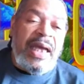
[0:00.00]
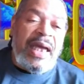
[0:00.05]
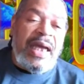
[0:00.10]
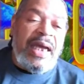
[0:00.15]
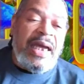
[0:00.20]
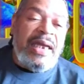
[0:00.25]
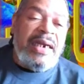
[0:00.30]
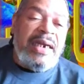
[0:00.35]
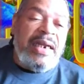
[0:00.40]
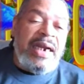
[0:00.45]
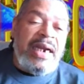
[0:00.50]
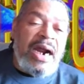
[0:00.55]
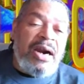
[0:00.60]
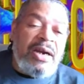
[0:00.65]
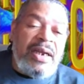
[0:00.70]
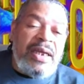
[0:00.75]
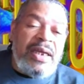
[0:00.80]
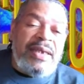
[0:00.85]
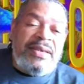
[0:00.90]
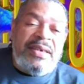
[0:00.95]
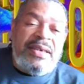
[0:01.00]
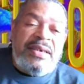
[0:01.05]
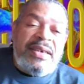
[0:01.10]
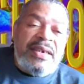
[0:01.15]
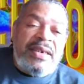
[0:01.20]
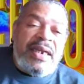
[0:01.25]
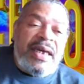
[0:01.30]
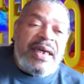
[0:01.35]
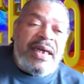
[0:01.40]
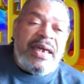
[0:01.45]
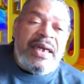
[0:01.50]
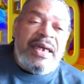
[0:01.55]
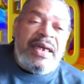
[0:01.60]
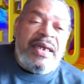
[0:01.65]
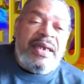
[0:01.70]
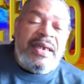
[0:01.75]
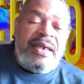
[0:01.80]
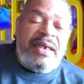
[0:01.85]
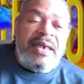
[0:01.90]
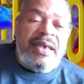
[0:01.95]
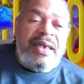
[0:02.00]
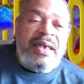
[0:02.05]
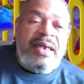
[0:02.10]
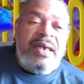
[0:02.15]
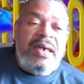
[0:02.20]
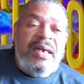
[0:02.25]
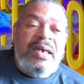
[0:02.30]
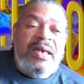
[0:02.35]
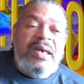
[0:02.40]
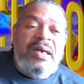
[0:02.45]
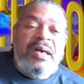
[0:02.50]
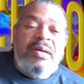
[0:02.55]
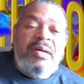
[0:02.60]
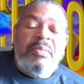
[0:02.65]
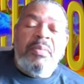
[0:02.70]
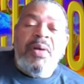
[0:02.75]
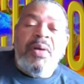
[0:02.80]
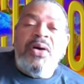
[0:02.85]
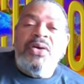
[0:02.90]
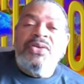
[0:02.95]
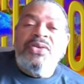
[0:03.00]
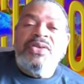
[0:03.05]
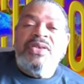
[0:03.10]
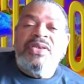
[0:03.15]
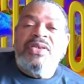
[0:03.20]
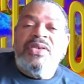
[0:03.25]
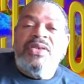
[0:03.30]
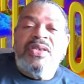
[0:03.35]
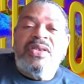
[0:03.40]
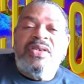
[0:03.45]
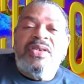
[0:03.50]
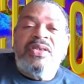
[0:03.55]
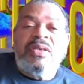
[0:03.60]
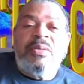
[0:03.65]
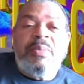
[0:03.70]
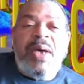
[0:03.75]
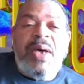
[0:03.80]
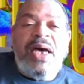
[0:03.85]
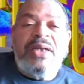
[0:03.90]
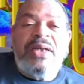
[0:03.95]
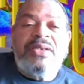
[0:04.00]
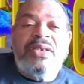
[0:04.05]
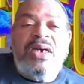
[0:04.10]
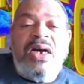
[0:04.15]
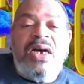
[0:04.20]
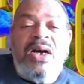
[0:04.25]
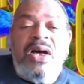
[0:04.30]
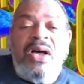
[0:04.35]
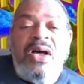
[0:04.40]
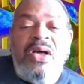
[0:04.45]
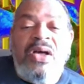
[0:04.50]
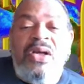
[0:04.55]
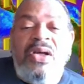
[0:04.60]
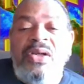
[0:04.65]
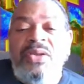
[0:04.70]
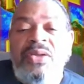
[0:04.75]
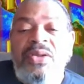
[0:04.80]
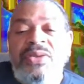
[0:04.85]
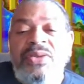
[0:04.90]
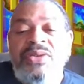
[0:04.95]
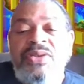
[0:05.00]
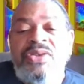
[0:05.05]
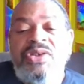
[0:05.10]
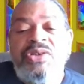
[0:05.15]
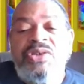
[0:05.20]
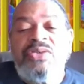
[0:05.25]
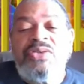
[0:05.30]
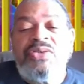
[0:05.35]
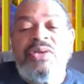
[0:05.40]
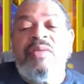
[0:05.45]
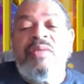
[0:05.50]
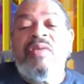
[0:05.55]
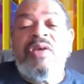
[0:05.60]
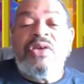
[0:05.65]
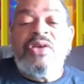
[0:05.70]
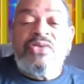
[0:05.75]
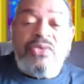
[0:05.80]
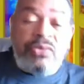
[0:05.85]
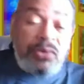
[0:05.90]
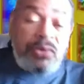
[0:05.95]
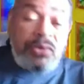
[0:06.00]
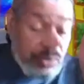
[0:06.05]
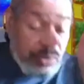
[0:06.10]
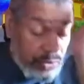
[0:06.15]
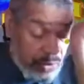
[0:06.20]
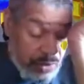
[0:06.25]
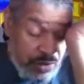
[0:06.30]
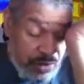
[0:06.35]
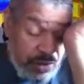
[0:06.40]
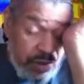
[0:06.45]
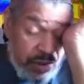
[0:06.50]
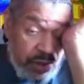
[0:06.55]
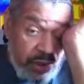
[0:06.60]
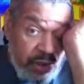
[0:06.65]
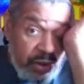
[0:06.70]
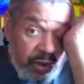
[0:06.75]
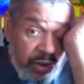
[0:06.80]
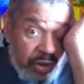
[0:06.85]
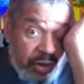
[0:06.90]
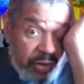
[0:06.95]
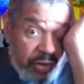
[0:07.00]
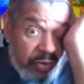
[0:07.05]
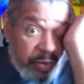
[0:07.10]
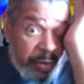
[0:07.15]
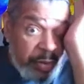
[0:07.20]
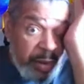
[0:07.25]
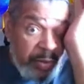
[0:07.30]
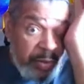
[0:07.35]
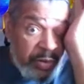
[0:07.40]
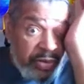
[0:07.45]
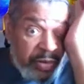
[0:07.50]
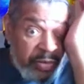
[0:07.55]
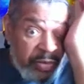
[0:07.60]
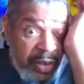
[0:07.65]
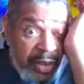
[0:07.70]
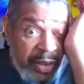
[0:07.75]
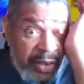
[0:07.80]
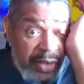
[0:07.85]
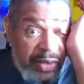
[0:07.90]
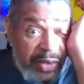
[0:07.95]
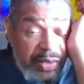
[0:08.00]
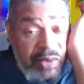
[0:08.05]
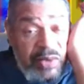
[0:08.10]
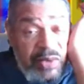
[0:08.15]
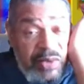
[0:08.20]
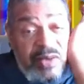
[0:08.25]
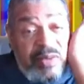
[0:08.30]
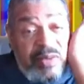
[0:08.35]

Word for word: And in our lesson today, Moses is about to call the children of Israel to remember some things.